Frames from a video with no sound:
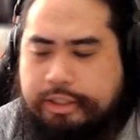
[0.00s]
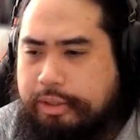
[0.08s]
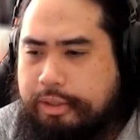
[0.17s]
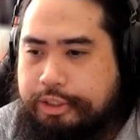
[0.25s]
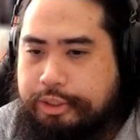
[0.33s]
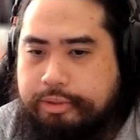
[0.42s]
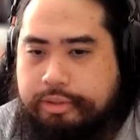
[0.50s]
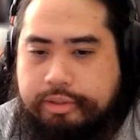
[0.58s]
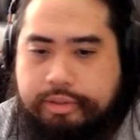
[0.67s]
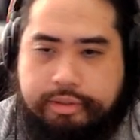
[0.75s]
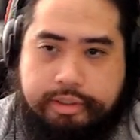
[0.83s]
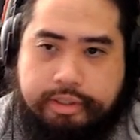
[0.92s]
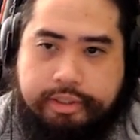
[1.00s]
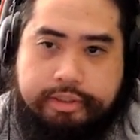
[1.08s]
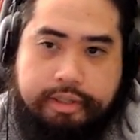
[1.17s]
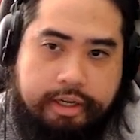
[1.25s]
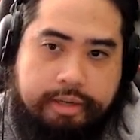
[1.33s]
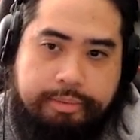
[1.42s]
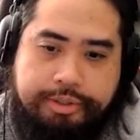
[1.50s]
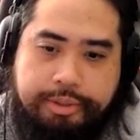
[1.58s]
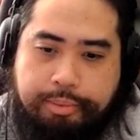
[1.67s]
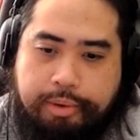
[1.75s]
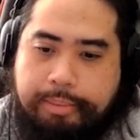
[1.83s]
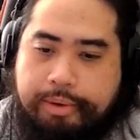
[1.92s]
I chose because I am using
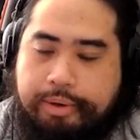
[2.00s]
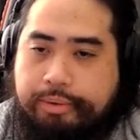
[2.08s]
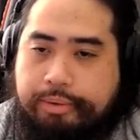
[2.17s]
Ramonu,